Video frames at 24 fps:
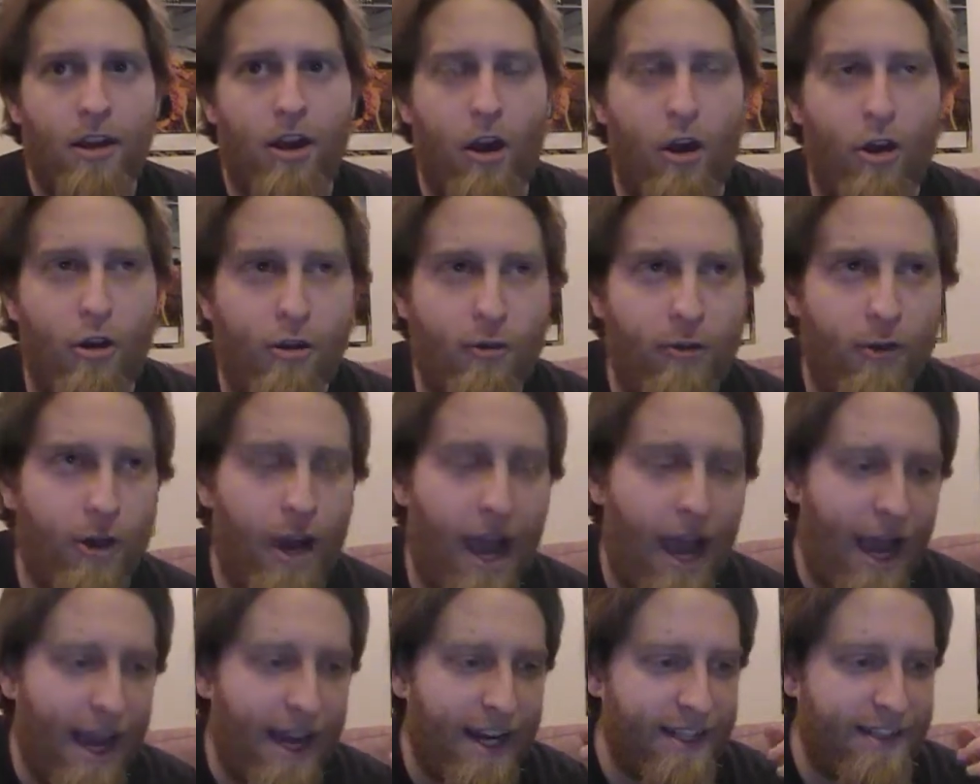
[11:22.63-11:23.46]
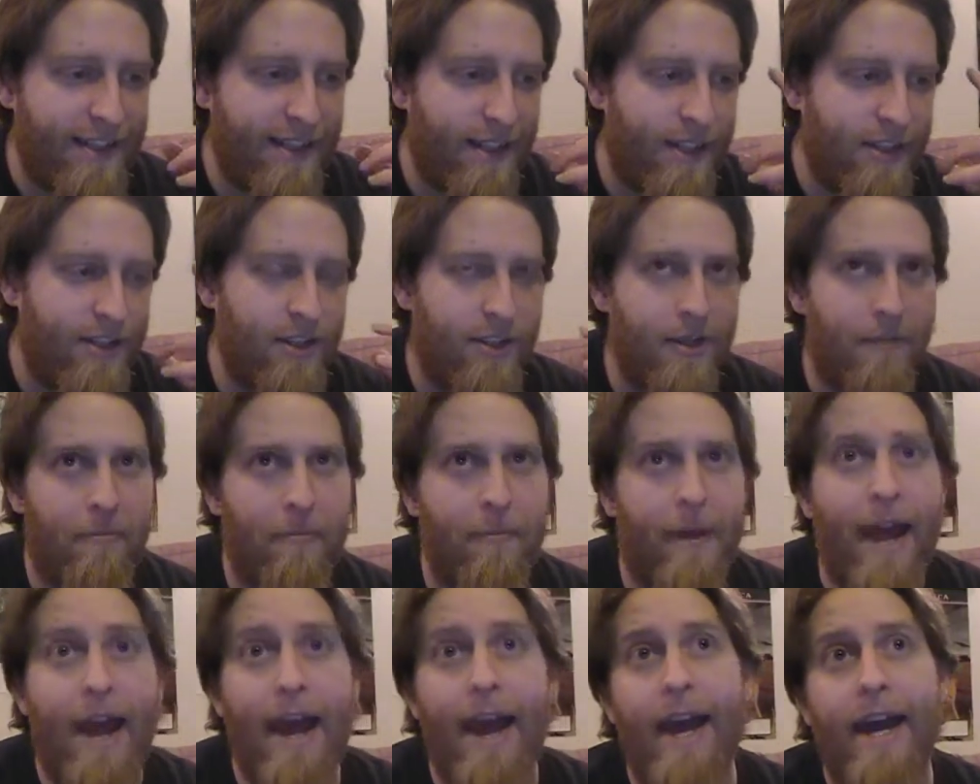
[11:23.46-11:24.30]
Overacting to the
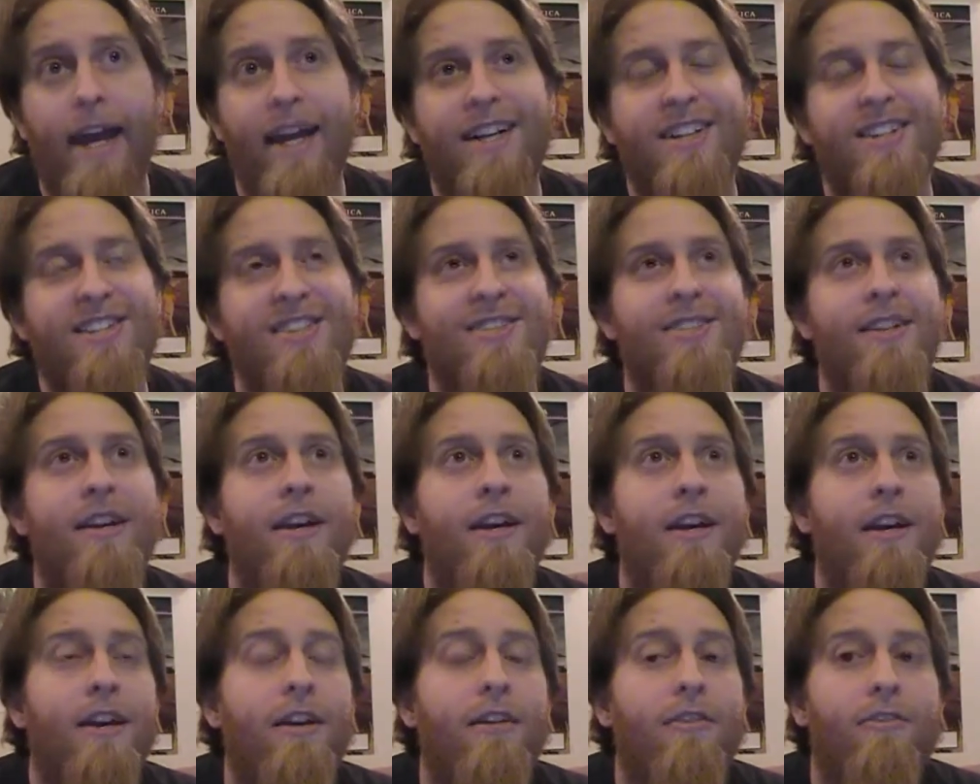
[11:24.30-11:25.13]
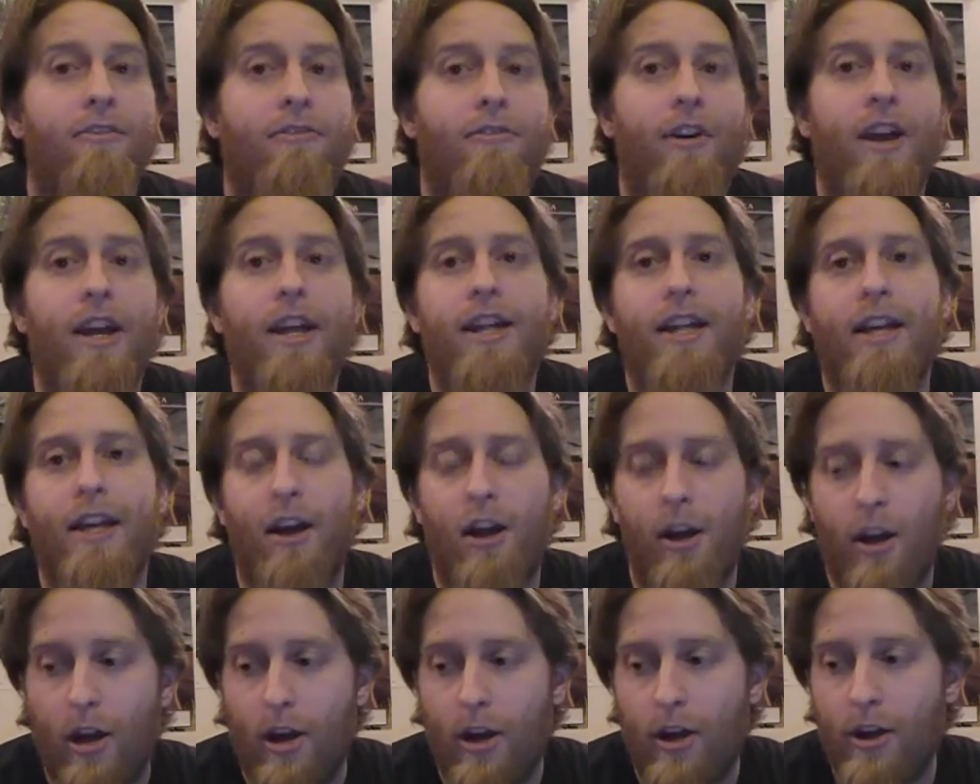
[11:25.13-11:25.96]
max, fighting
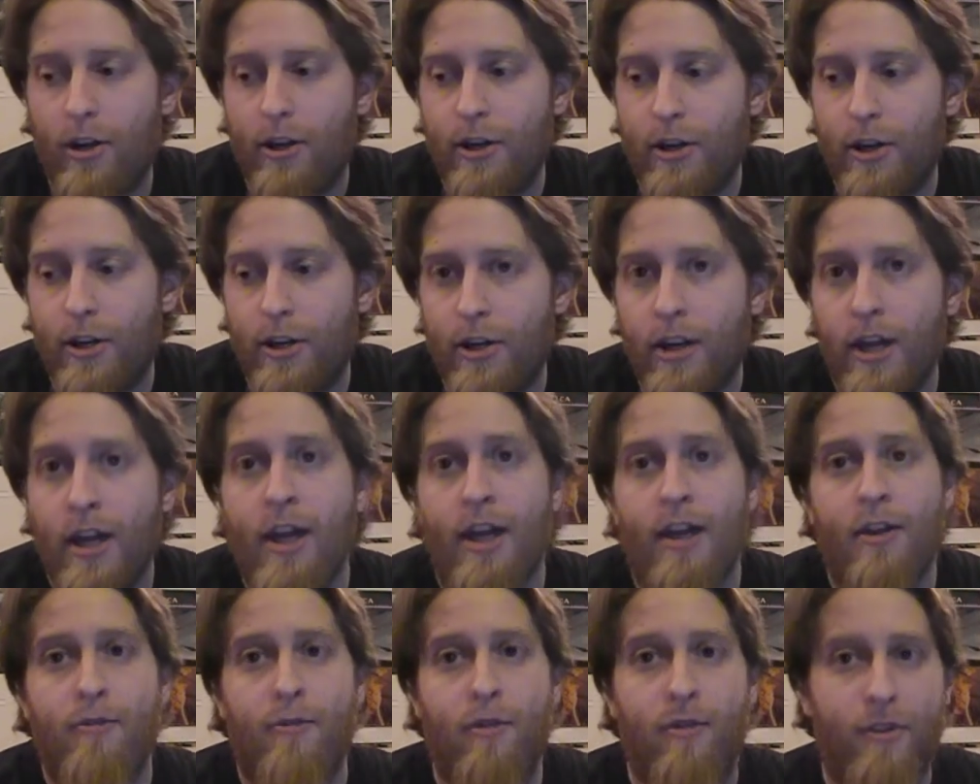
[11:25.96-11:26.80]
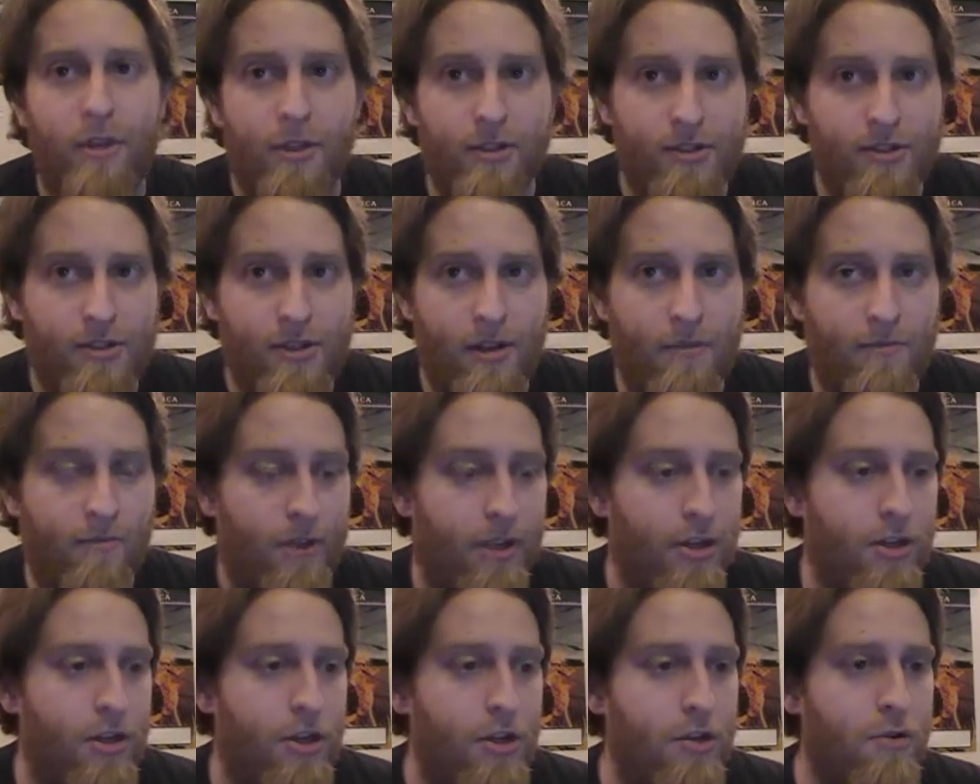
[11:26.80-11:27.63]
harder, reveal
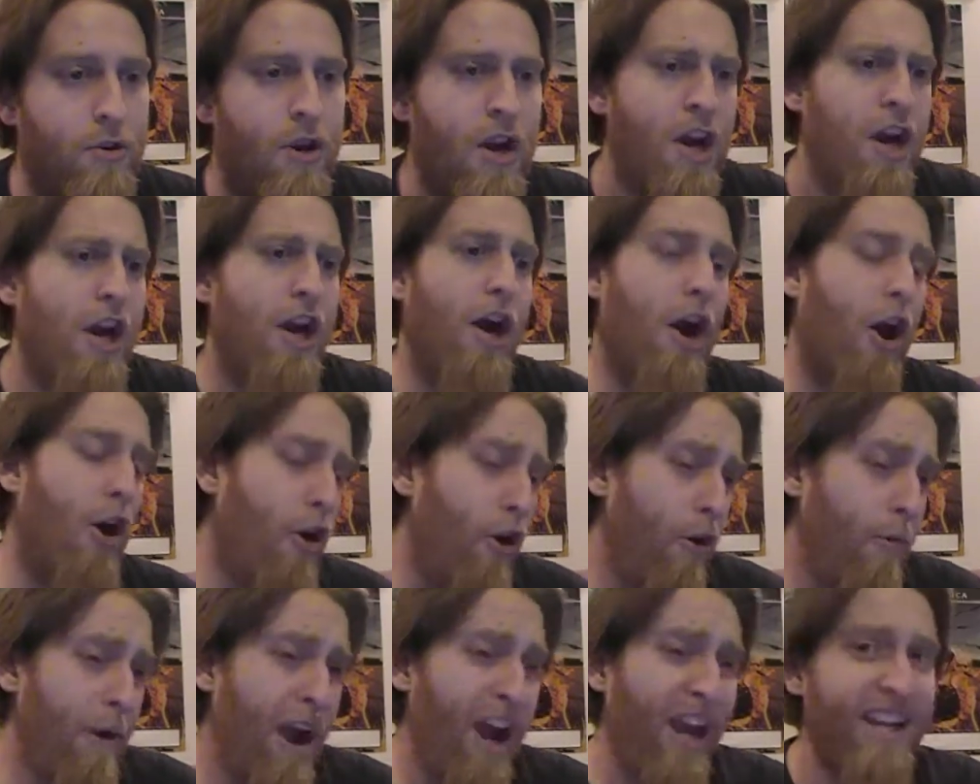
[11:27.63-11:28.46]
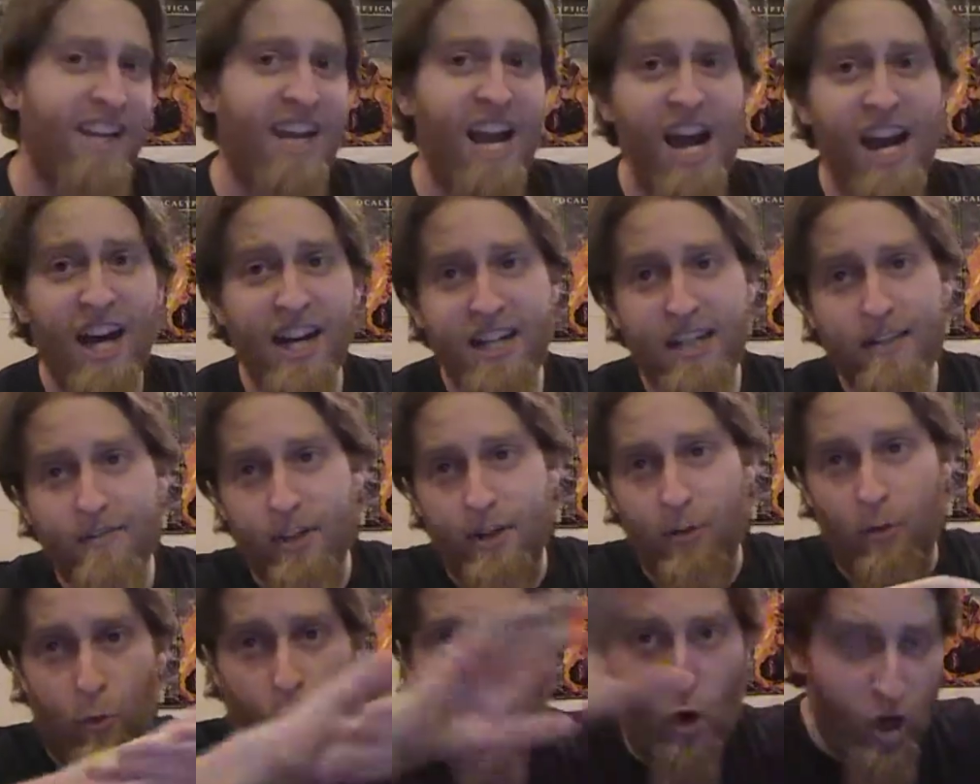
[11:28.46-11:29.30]
something new. Oh my god,
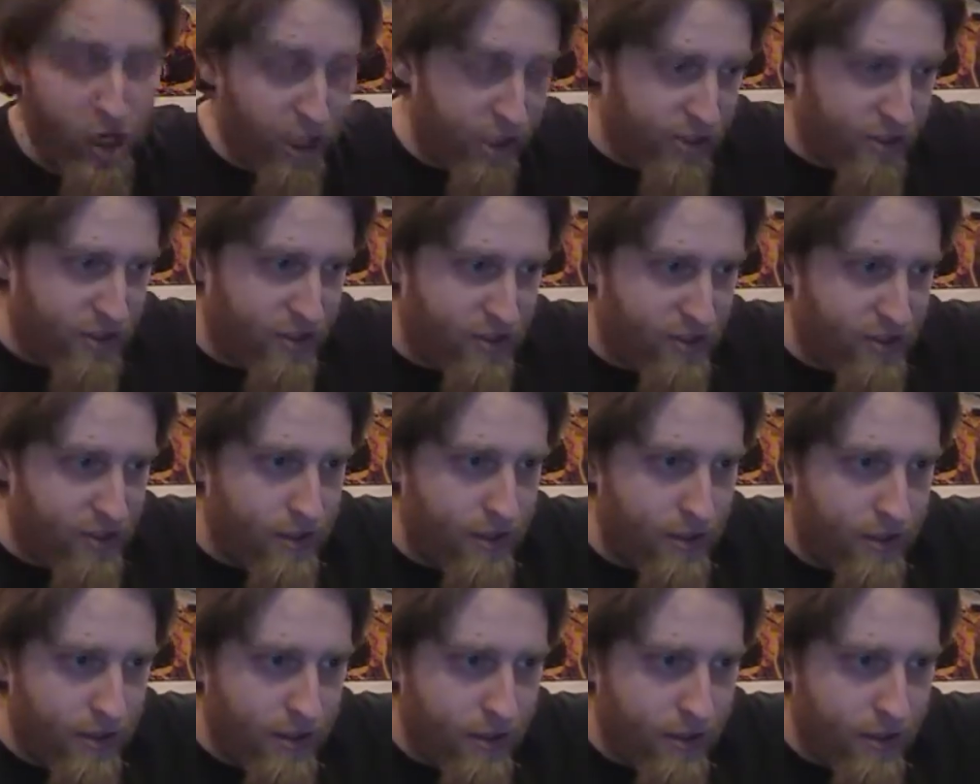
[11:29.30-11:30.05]
even worse!